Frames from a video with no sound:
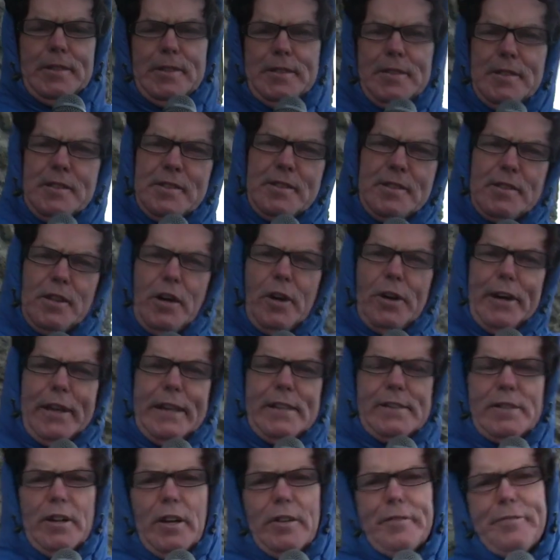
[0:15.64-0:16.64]
this is
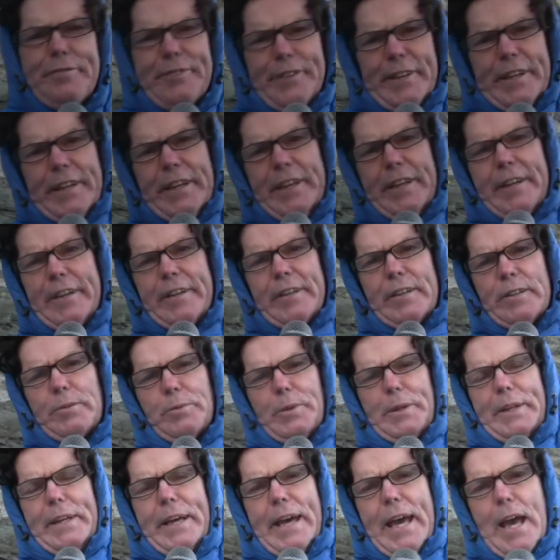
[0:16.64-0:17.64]
Sonny Dunphy
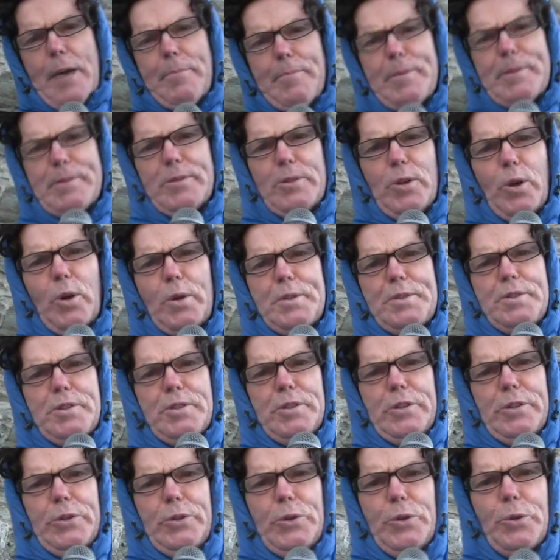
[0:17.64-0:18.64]
here with episode
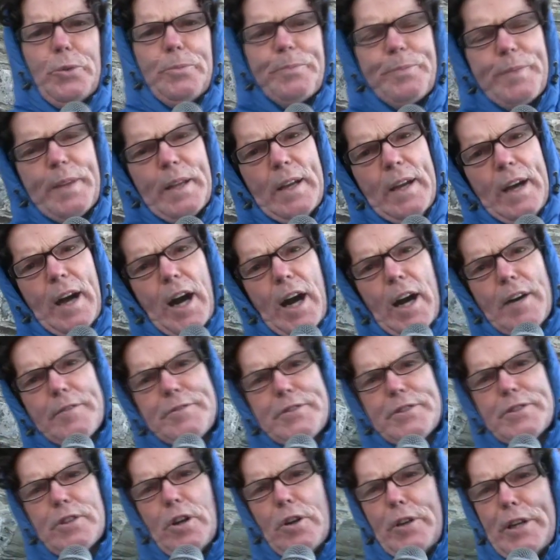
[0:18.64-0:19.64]
2
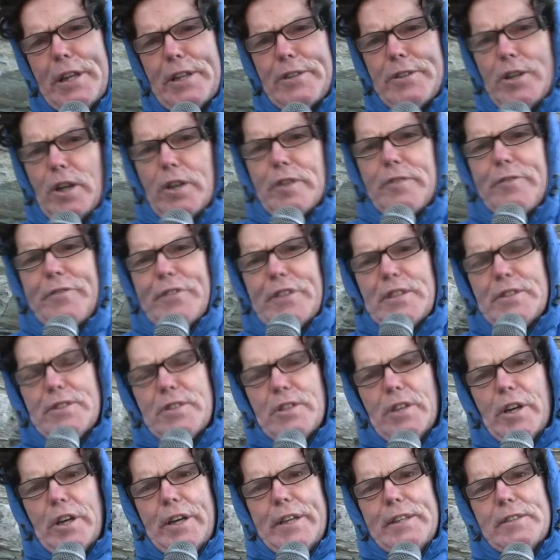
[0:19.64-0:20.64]
of Sonny
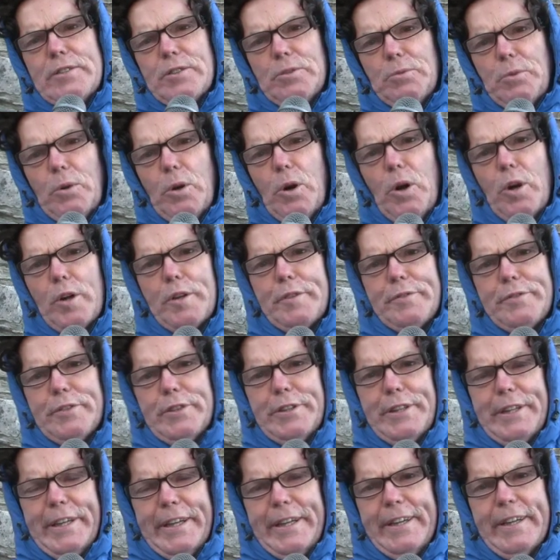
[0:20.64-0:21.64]
Dunphy's Guide to
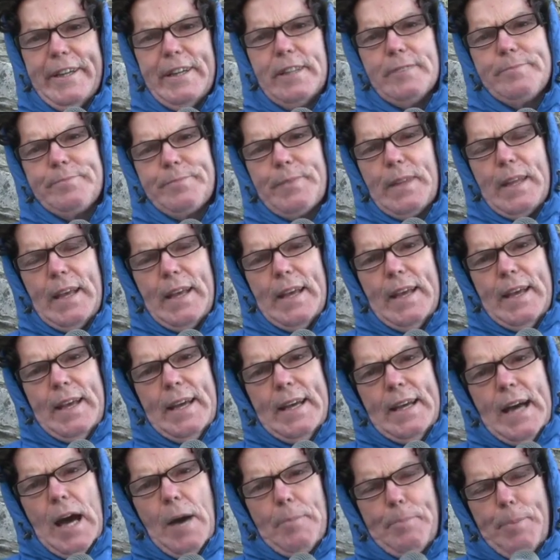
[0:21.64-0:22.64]
Waterford here.
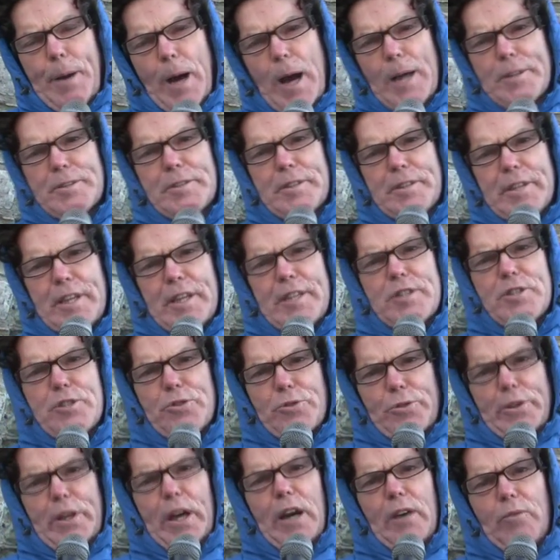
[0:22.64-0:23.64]
A potted
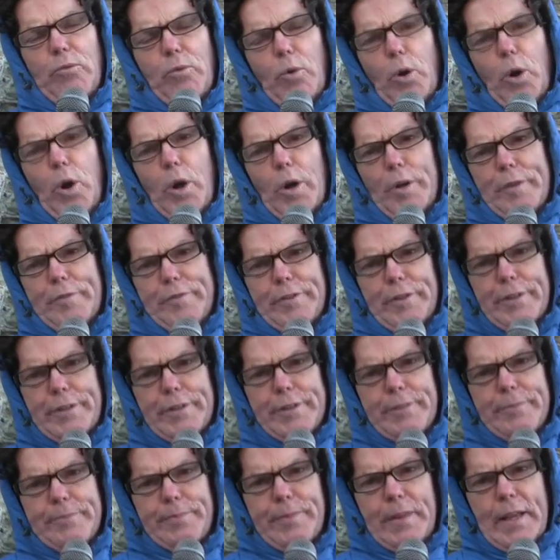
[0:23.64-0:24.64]
history of
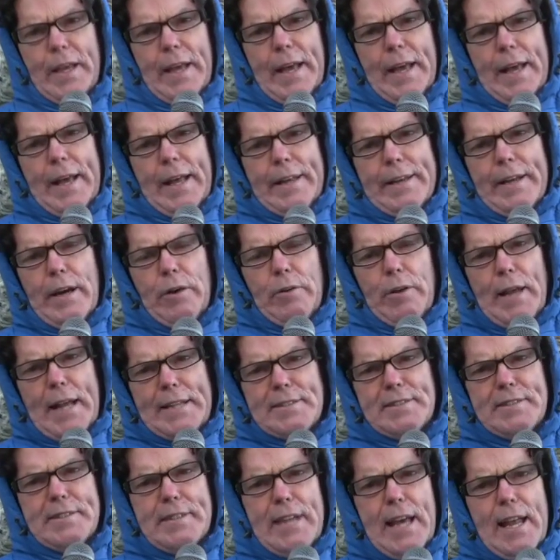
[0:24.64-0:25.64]
Waterford. Now
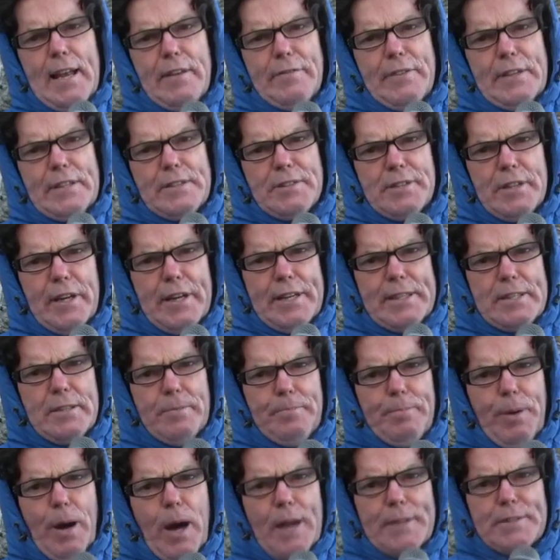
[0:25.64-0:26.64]
let's delve inside
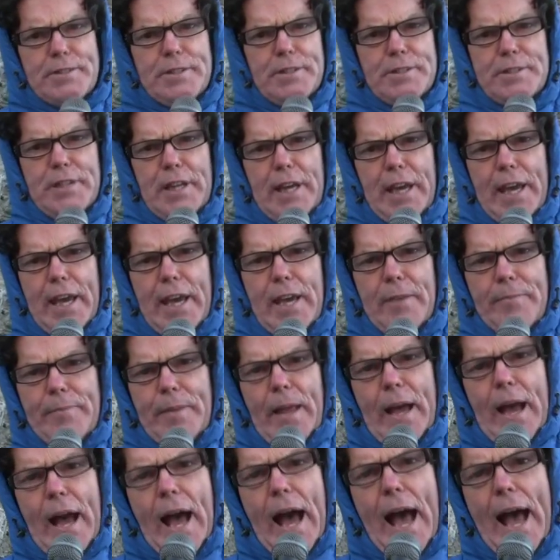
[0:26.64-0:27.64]
the pot today
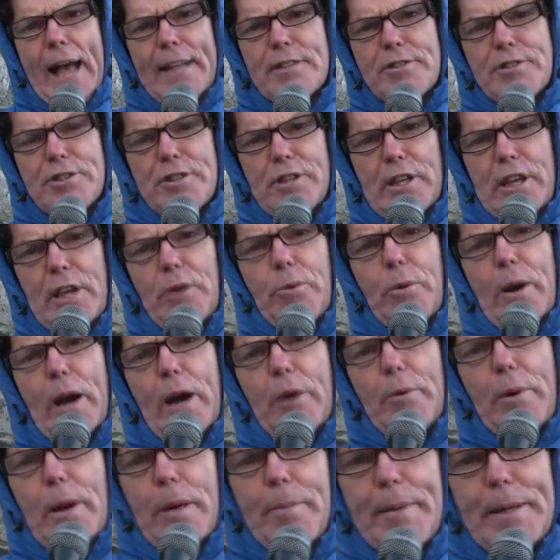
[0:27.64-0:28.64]
and see
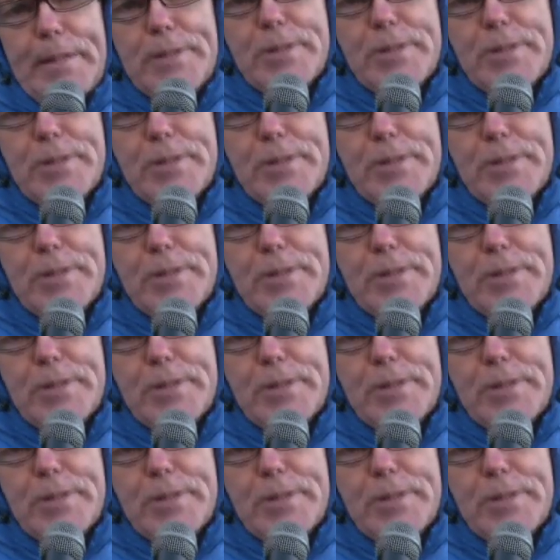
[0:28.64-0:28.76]
where we'll